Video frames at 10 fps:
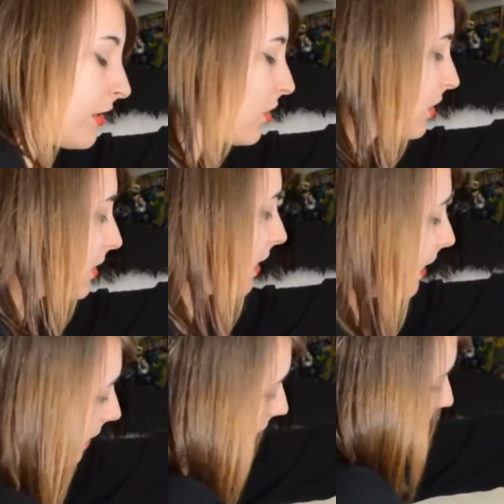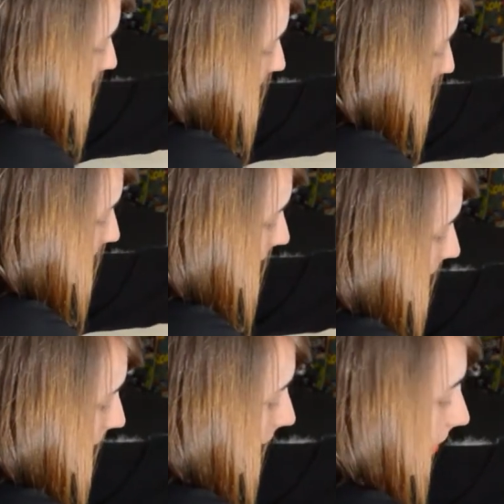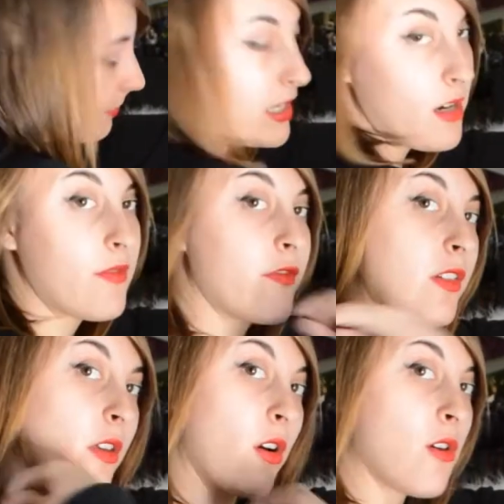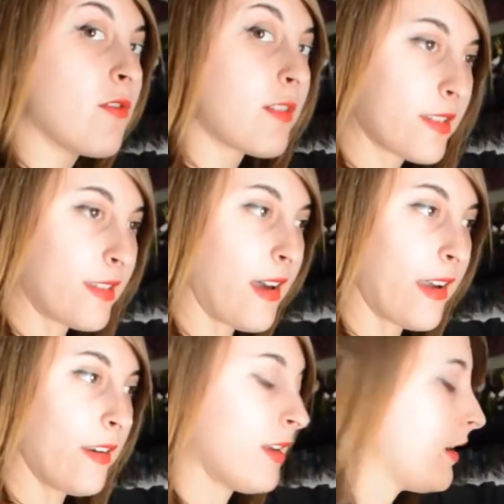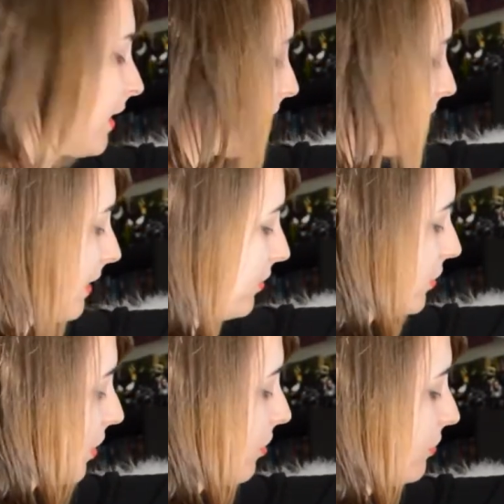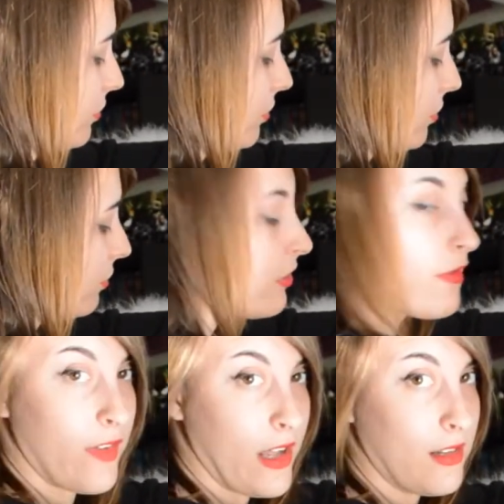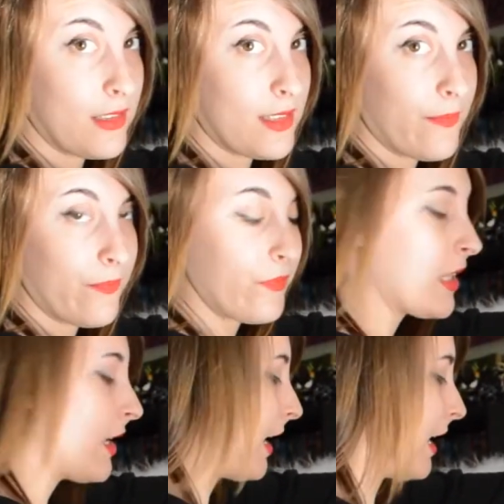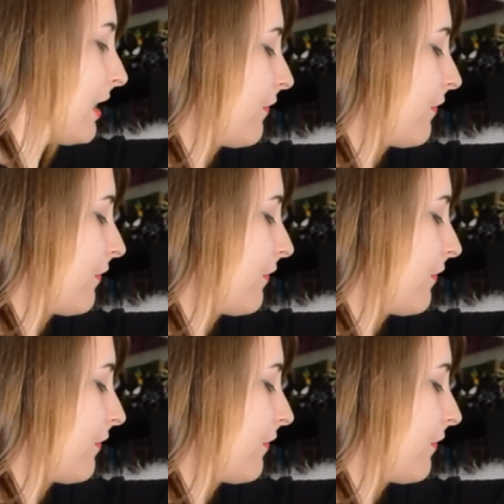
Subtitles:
underside, and then I did it again up here for the overside. It is sewn to the felt, and the